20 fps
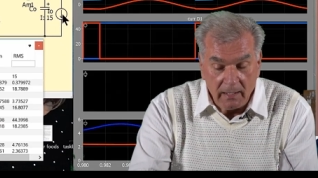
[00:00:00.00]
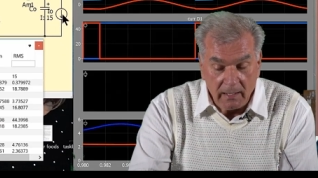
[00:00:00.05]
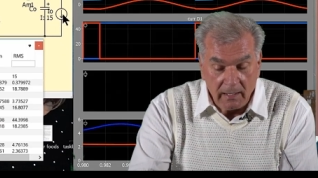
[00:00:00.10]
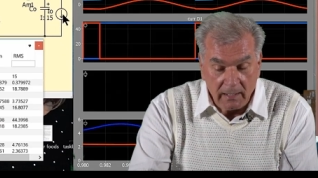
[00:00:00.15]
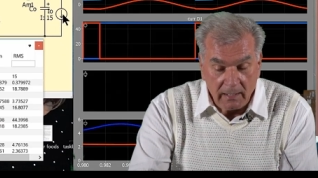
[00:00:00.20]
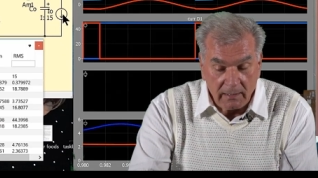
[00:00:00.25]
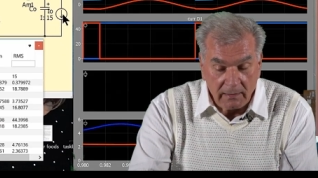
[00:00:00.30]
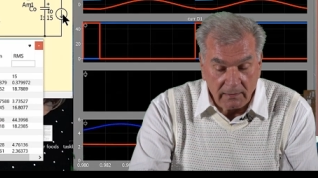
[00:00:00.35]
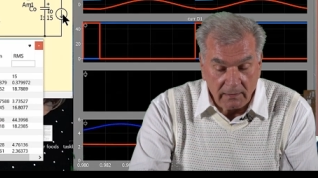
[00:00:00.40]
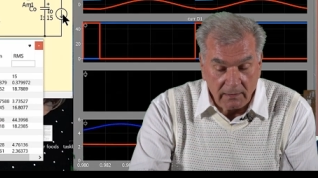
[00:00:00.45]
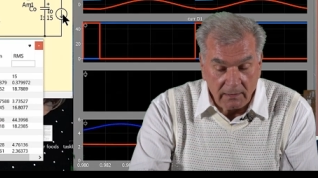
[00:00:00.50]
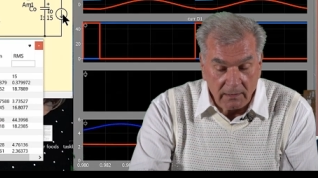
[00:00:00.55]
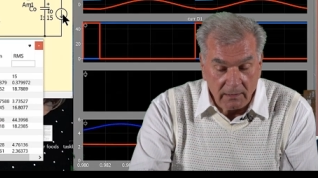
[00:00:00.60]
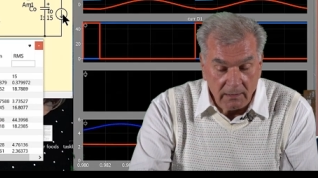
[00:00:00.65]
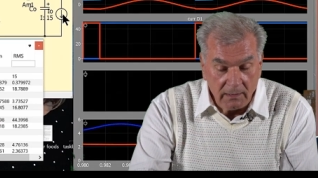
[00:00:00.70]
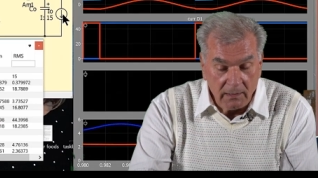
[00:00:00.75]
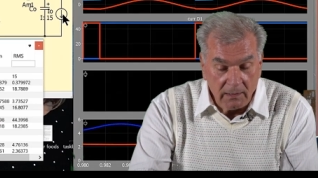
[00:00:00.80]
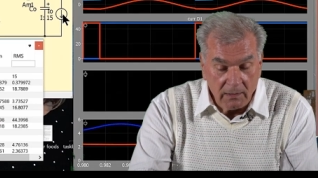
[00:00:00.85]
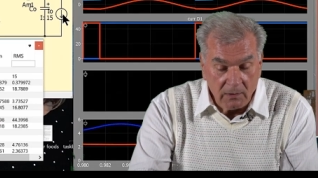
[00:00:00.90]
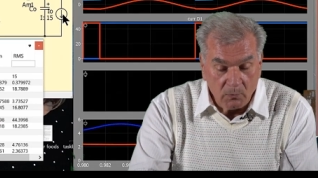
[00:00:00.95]
And uh,
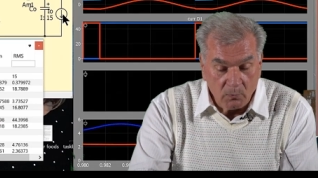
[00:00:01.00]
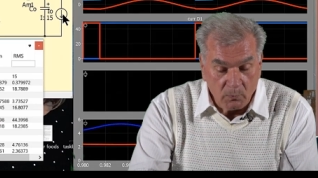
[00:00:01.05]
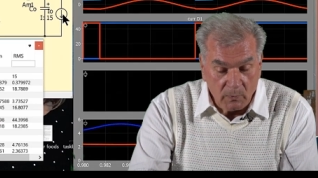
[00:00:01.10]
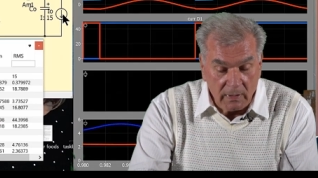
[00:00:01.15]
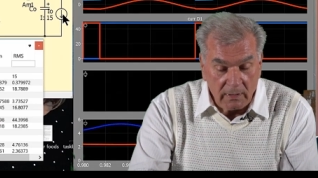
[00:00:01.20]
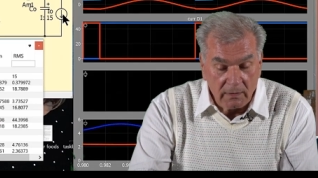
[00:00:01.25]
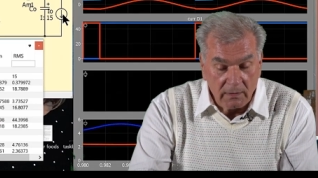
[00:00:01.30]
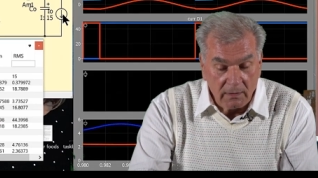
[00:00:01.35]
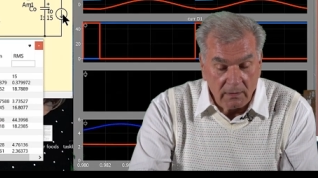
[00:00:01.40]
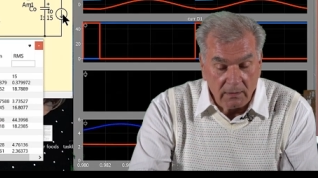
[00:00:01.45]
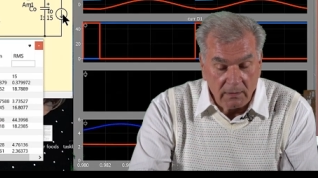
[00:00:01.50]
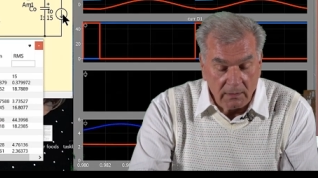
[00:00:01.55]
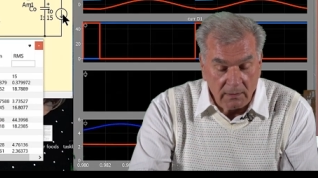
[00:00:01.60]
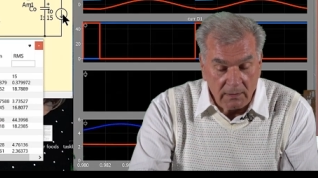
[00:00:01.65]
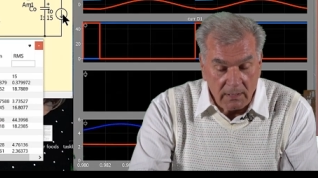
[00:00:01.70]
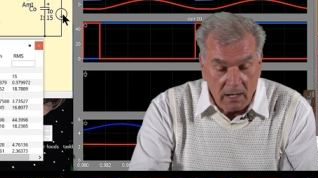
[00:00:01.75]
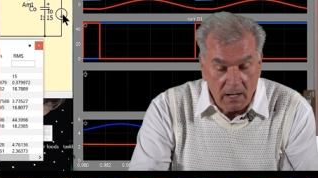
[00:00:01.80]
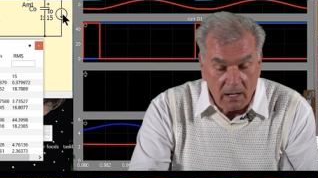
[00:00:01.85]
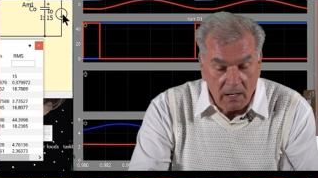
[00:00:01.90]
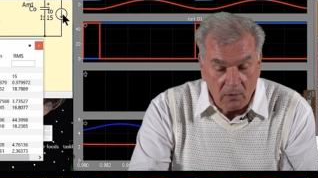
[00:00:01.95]
one,
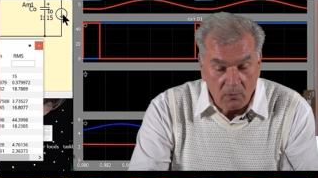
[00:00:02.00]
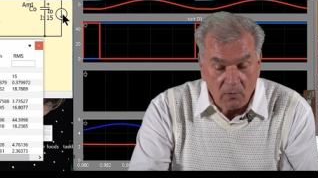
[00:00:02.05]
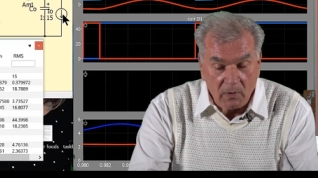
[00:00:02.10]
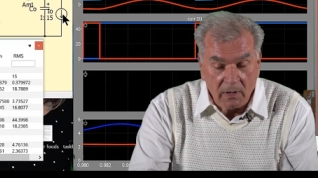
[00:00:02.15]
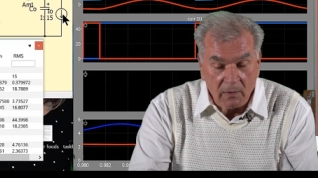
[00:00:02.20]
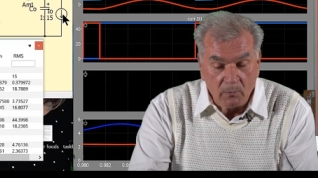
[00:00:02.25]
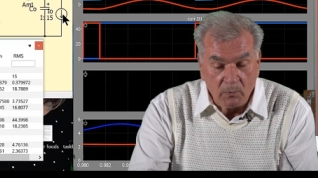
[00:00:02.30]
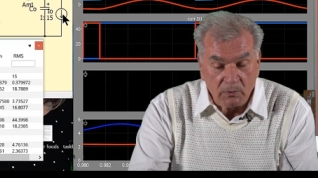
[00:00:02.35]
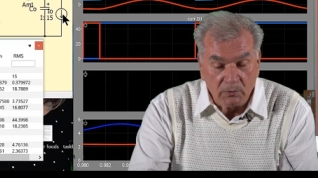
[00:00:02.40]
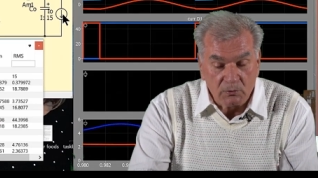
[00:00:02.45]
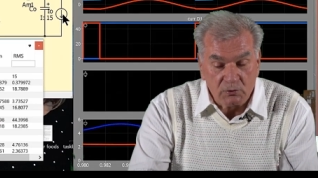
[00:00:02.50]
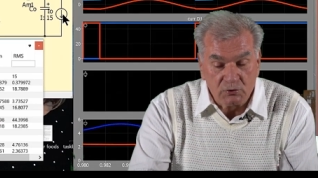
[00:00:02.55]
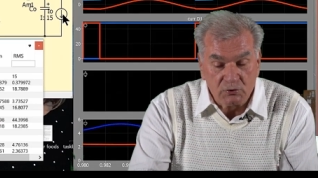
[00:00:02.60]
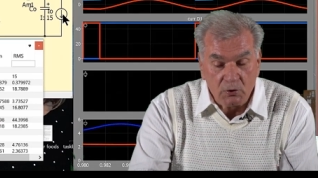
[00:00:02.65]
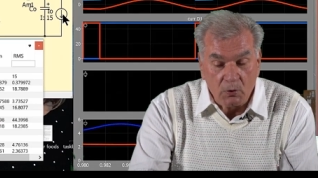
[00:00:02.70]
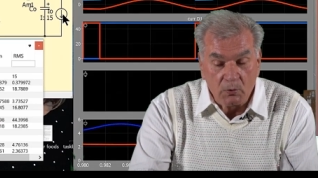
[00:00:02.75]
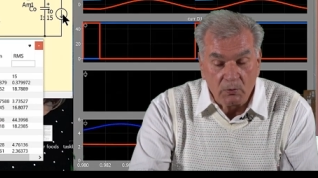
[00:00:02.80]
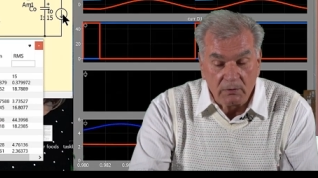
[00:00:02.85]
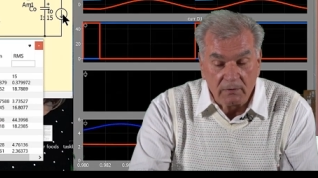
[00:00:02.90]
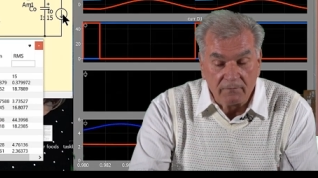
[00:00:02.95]
now I want to
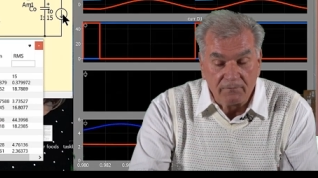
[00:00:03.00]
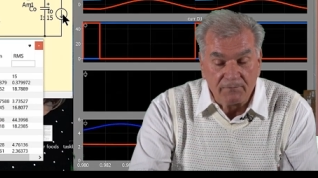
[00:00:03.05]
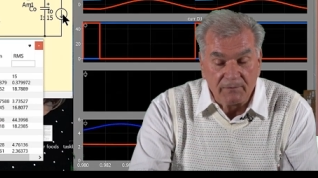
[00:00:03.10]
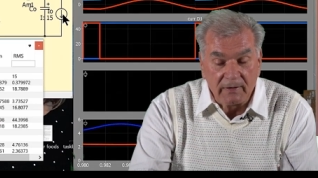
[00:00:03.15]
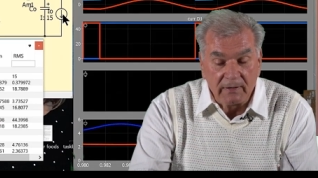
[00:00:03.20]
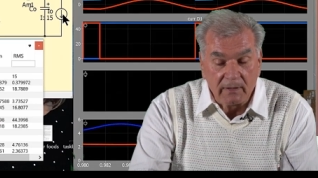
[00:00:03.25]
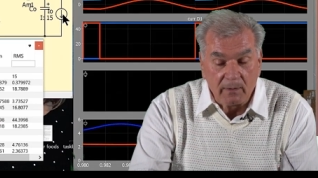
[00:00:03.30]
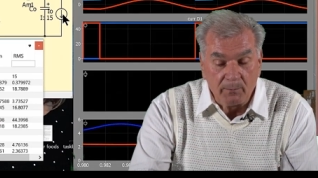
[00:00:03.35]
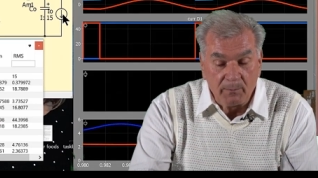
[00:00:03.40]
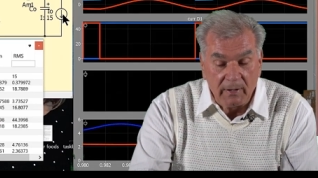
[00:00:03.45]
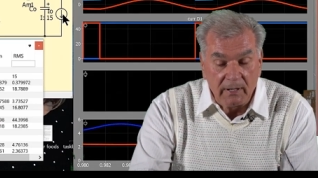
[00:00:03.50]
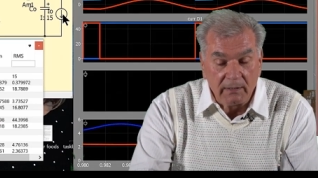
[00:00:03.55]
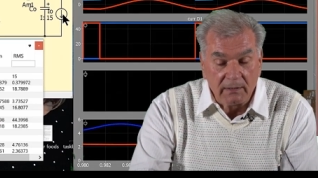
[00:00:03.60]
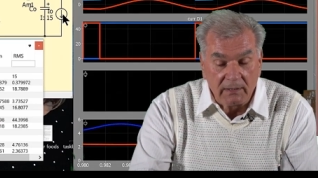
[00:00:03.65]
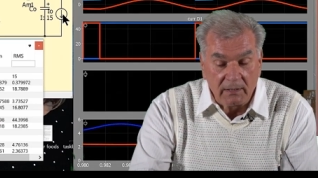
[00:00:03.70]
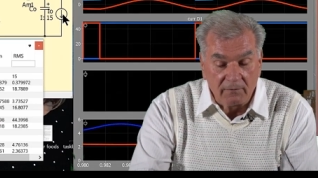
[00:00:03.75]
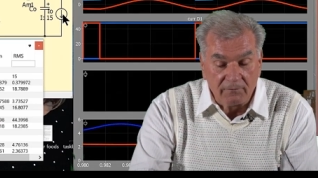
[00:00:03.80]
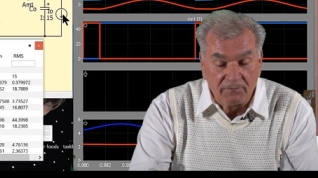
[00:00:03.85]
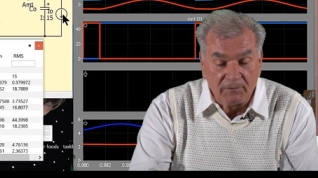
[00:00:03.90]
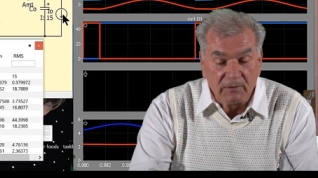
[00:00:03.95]
show the
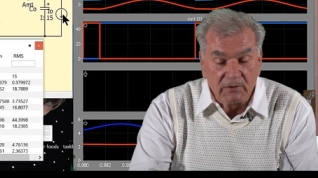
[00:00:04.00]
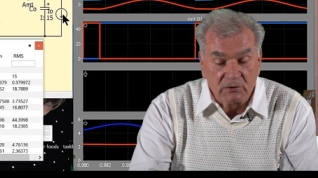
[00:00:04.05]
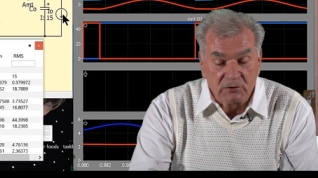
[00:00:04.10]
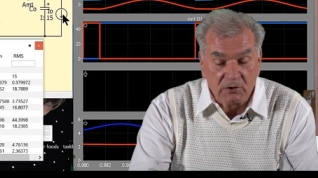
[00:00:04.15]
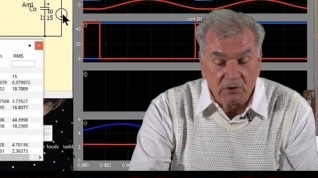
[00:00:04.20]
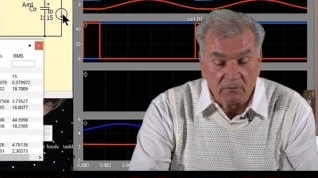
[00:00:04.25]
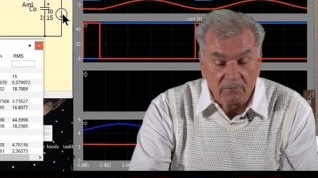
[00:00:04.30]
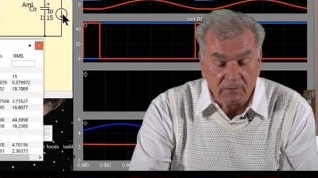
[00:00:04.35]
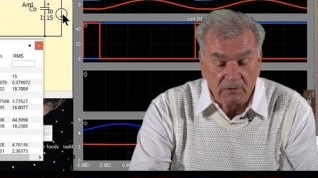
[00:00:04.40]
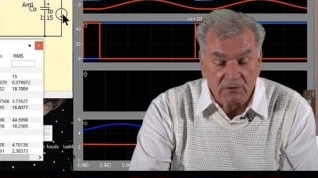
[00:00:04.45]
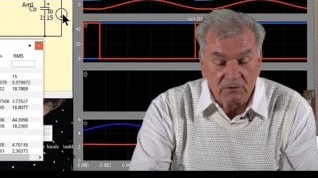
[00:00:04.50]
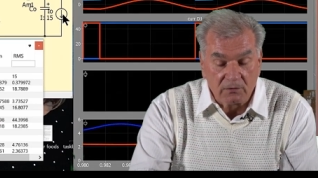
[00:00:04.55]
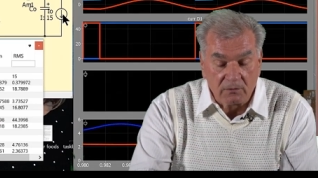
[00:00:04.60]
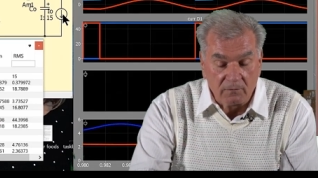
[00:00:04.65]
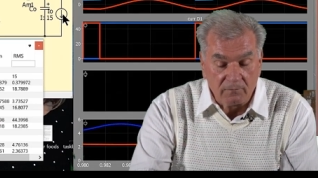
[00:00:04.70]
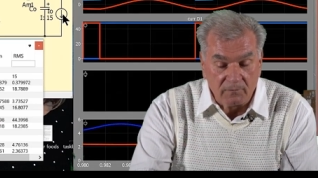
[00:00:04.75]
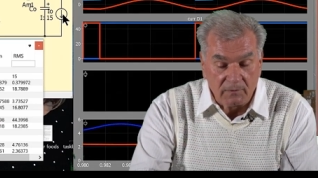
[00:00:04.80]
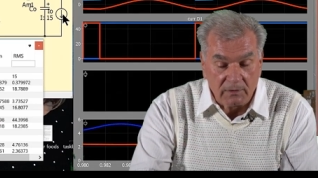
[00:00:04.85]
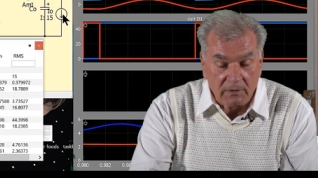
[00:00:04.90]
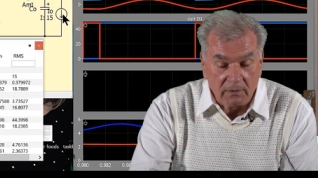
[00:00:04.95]
fundamental feature of this
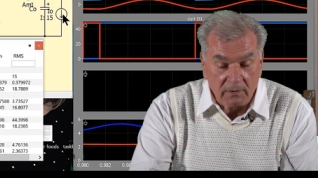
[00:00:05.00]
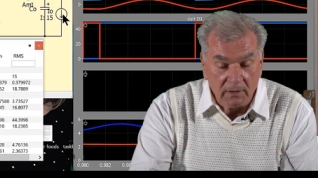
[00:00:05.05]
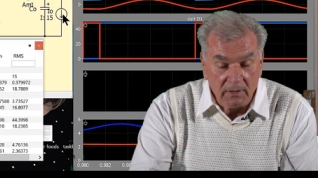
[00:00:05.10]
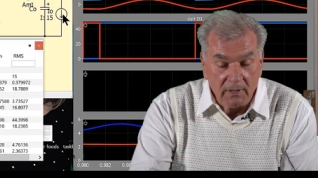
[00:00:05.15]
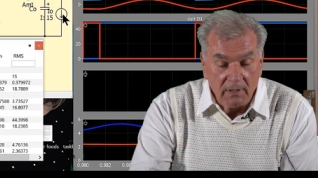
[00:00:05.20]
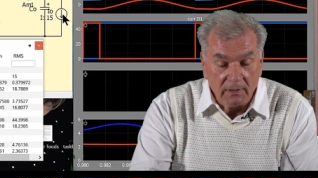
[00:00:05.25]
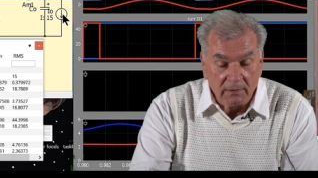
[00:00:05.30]
converter.